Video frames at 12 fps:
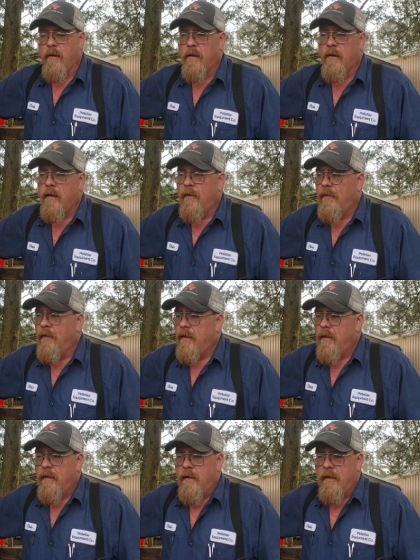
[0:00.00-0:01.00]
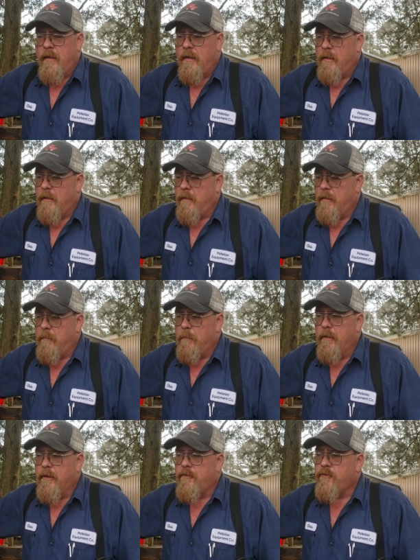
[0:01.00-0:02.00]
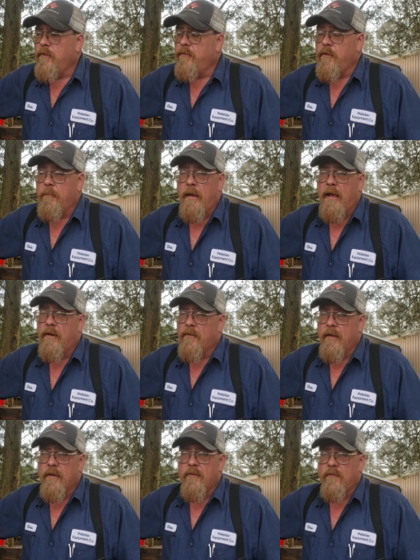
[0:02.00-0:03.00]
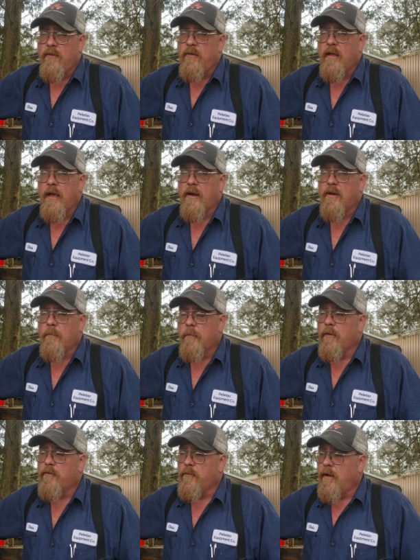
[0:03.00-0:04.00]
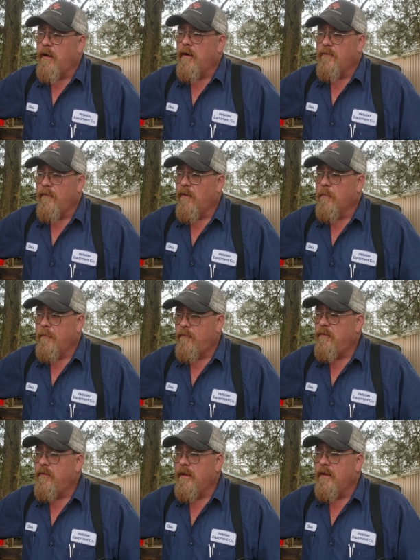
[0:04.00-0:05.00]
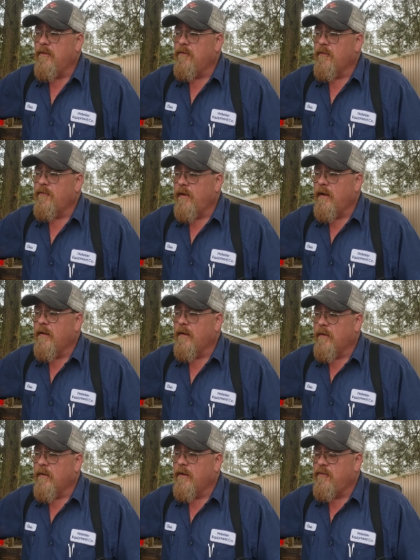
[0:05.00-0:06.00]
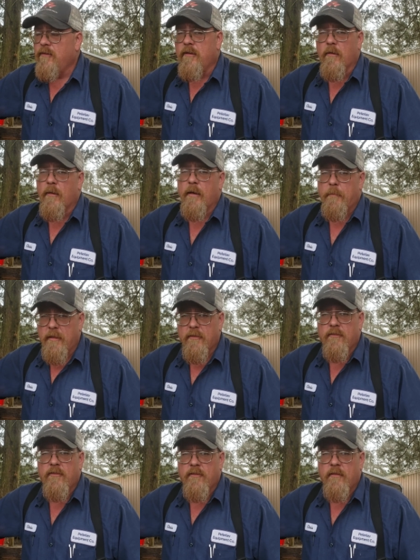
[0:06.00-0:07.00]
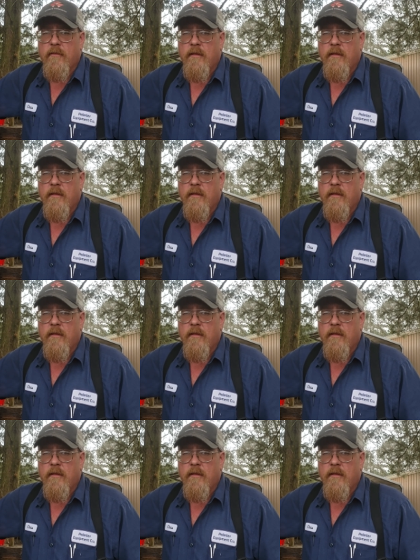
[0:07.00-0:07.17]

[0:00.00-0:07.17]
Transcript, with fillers: And but the truth of the matter is, if you had a commercial hog farm, if you didn't use a farrowing crate, you'd go out of business.